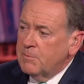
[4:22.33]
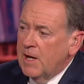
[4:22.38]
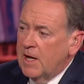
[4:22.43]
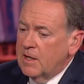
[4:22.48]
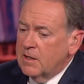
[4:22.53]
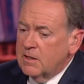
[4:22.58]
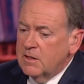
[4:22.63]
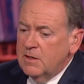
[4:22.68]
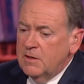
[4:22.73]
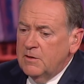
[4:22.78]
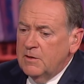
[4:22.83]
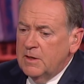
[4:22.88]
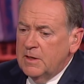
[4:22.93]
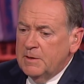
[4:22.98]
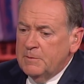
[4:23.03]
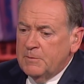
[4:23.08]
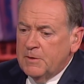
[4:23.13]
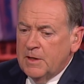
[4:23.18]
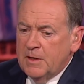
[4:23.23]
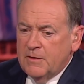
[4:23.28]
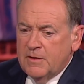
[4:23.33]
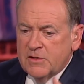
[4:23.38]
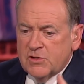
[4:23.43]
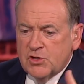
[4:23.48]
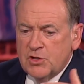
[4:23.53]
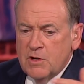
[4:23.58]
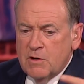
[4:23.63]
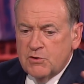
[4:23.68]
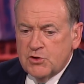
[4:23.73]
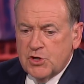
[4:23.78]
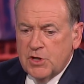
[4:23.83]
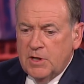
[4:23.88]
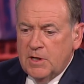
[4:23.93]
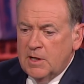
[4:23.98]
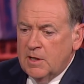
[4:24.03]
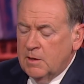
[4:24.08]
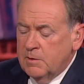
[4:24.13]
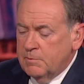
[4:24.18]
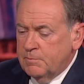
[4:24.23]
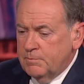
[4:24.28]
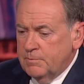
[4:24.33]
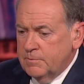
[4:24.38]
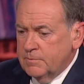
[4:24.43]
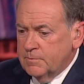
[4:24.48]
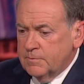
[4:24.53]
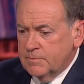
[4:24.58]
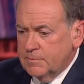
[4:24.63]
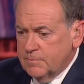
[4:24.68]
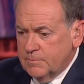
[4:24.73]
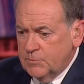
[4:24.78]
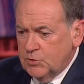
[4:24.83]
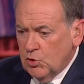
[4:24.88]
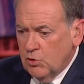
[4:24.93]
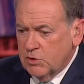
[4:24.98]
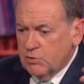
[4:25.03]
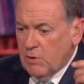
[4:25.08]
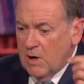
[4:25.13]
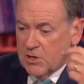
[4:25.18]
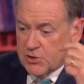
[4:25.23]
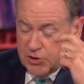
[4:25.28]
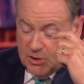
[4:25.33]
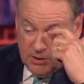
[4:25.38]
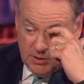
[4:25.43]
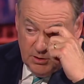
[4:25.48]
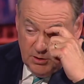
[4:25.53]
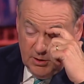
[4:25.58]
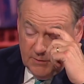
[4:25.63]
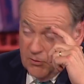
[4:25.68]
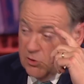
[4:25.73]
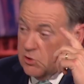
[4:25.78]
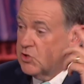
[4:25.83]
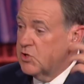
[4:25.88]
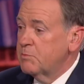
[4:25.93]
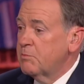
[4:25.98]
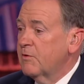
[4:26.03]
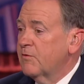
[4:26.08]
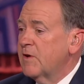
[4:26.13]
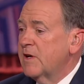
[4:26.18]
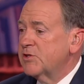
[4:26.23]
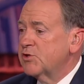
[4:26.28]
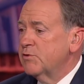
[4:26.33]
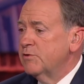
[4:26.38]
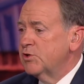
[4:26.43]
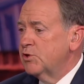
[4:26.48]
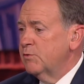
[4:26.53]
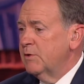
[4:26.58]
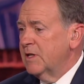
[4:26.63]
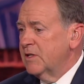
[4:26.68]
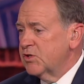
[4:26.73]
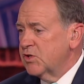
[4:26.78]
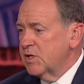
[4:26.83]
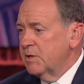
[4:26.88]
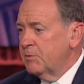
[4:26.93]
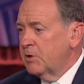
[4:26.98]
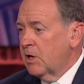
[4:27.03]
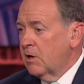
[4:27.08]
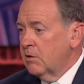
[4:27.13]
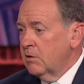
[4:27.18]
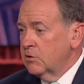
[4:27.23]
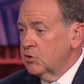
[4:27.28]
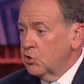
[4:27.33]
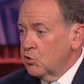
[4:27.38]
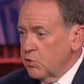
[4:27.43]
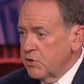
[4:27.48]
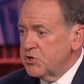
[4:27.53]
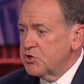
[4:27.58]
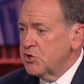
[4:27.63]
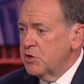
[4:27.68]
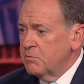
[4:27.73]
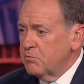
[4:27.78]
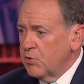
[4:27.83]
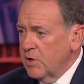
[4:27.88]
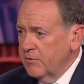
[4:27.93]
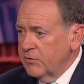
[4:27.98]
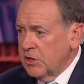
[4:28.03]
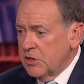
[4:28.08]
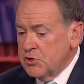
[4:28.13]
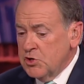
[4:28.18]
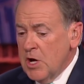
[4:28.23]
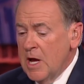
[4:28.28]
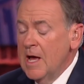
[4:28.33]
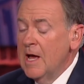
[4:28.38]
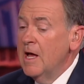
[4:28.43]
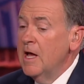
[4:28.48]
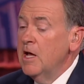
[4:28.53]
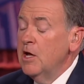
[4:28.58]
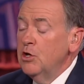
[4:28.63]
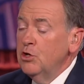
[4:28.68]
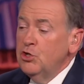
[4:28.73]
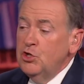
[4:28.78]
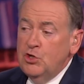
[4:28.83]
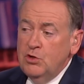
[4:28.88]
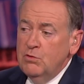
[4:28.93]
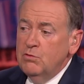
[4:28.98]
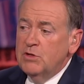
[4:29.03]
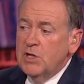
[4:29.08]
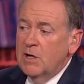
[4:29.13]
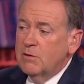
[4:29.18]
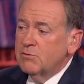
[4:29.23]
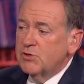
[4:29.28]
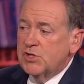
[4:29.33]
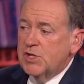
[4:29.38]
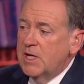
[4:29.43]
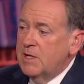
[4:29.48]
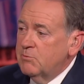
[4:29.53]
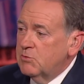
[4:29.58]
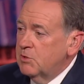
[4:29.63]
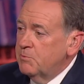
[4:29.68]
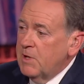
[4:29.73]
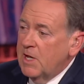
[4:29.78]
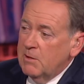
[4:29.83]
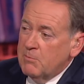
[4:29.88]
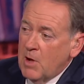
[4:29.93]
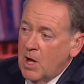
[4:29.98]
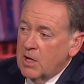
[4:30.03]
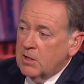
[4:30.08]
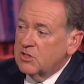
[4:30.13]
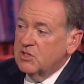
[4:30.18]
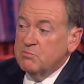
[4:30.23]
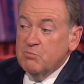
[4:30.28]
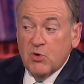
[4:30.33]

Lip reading: about this notion in a George Washington University professor is doing a seminar on Christian privilege. You don't seem to be among the